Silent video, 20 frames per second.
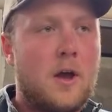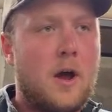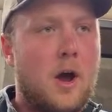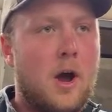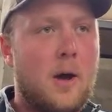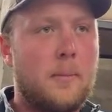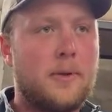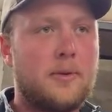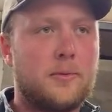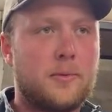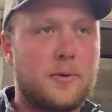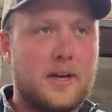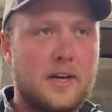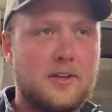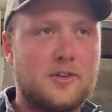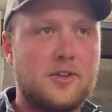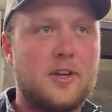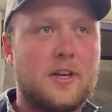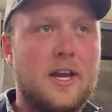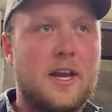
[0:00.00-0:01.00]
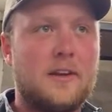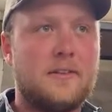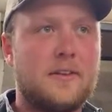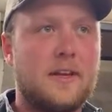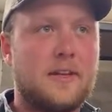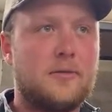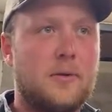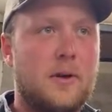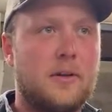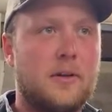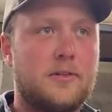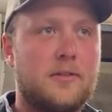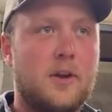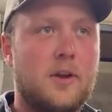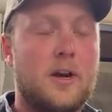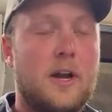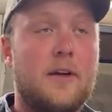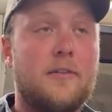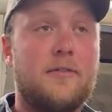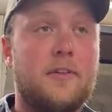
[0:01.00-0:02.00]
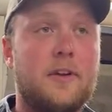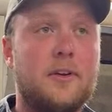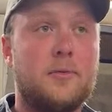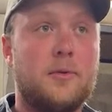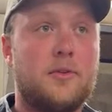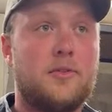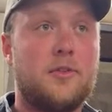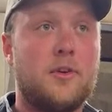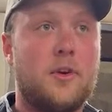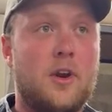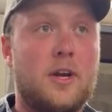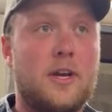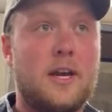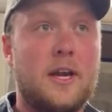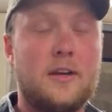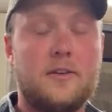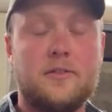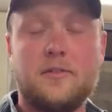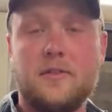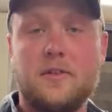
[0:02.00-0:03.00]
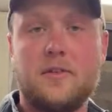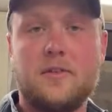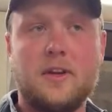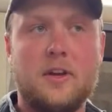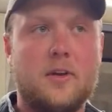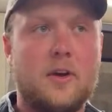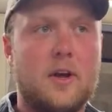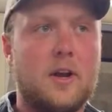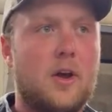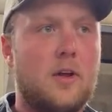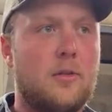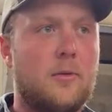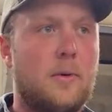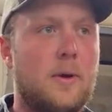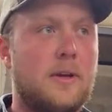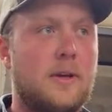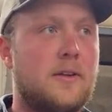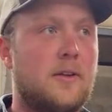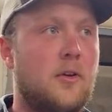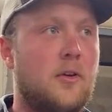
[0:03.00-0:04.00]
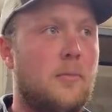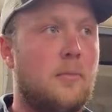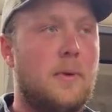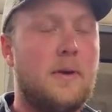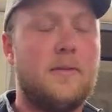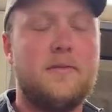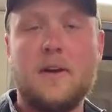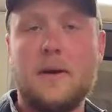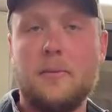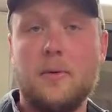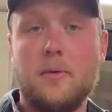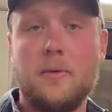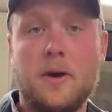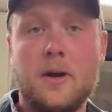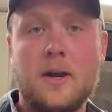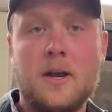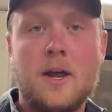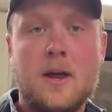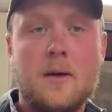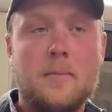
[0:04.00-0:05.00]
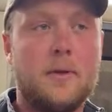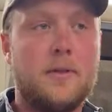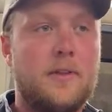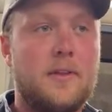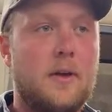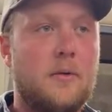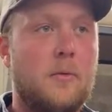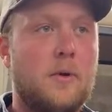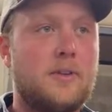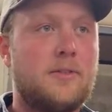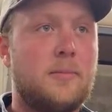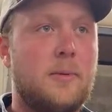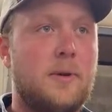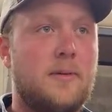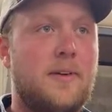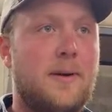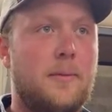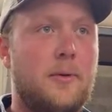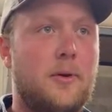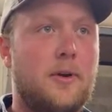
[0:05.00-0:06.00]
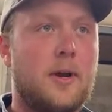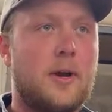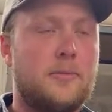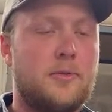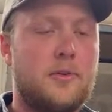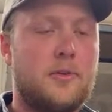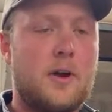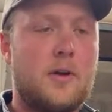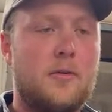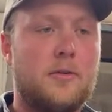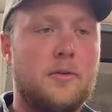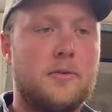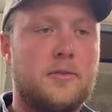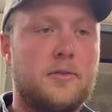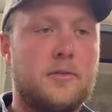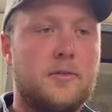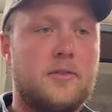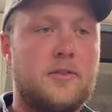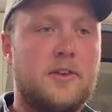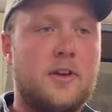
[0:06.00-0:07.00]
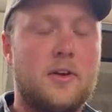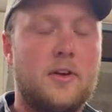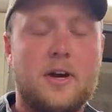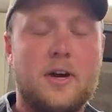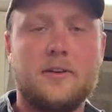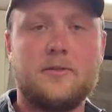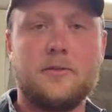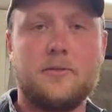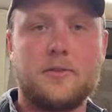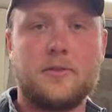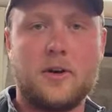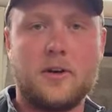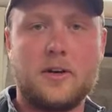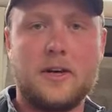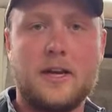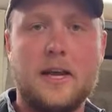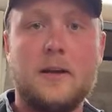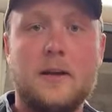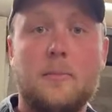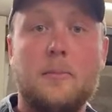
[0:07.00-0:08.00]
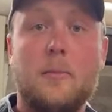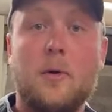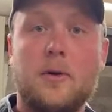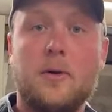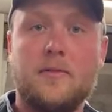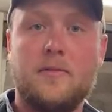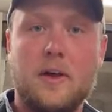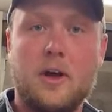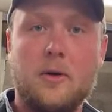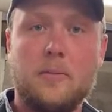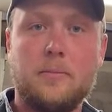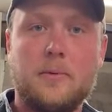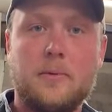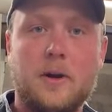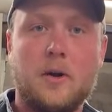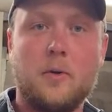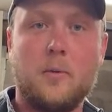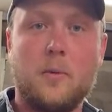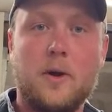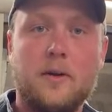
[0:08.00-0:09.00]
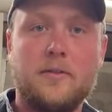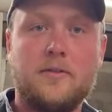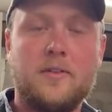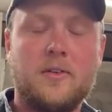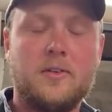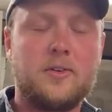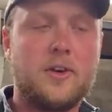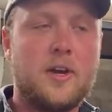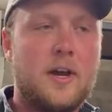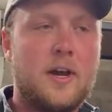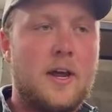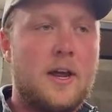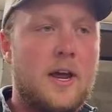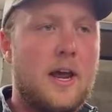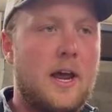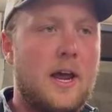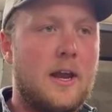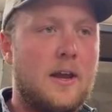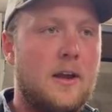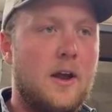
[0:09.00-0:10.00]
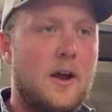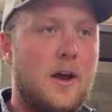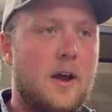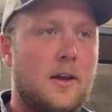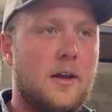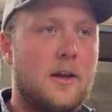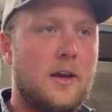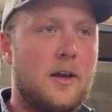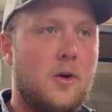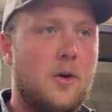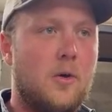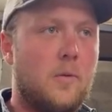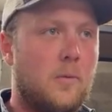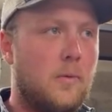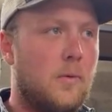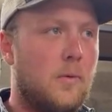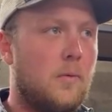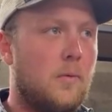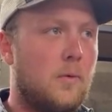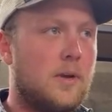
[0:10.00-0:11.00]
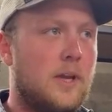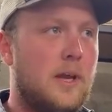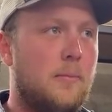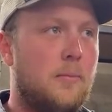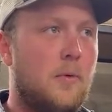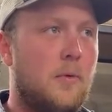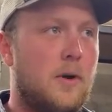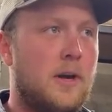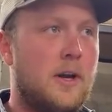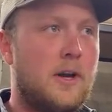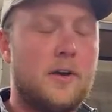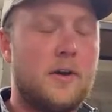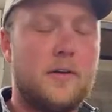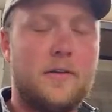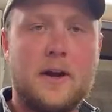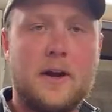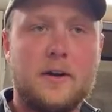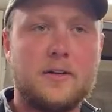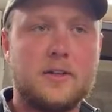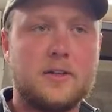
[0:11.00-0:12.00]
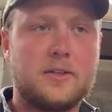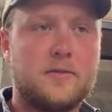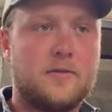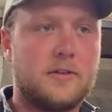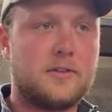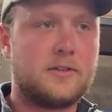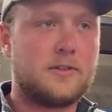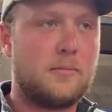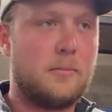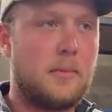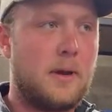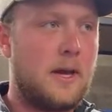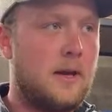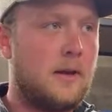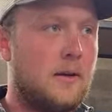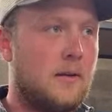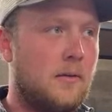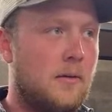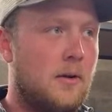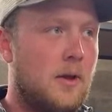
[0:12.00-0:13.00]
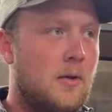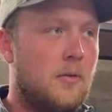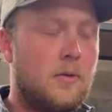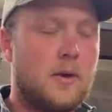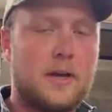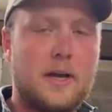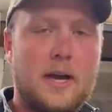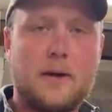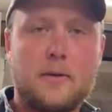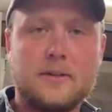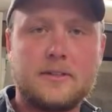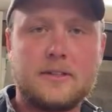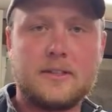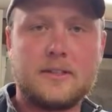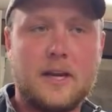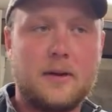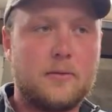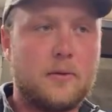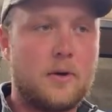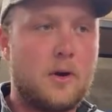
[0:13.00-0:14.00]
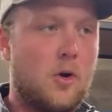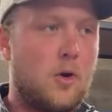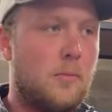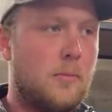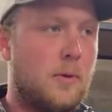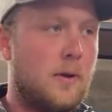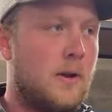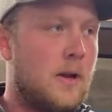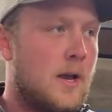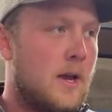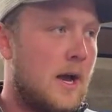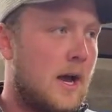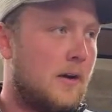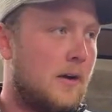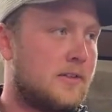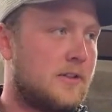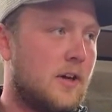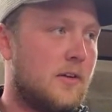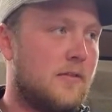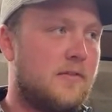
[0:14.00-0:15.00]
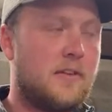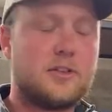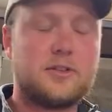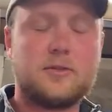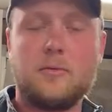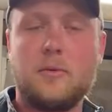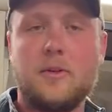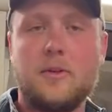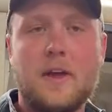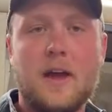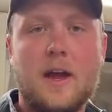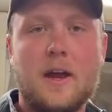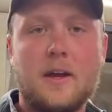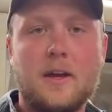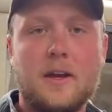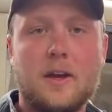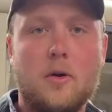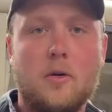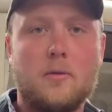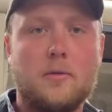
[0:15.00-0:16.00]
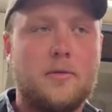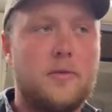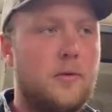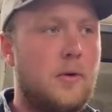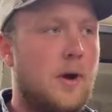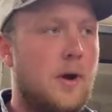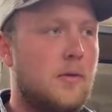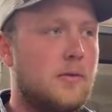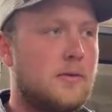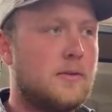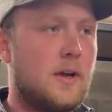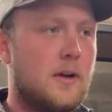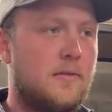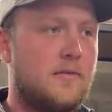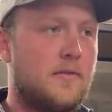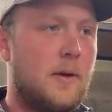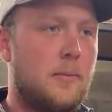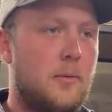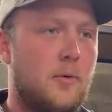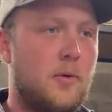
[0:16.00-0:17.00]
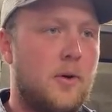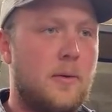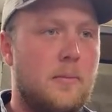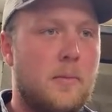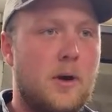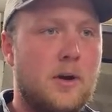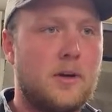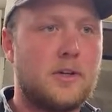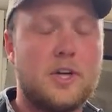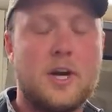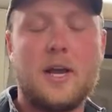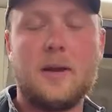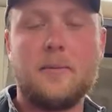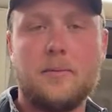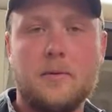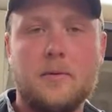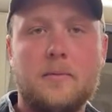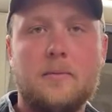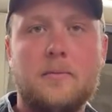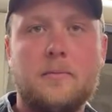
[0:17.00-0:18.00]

um, as we're catching kings, that's what I'll start. And I'll fish with Chinook eggs for steelhead all the way till mid-February. But then once mid-February comes around, those steelhead eggs will start getting more developed in our winter fish. And, uh, you know, we'll keep one here and there just for some bait. And when a guy wants to take one home, and I'll start fishing with that, you know, throughout uh, February, March, and April.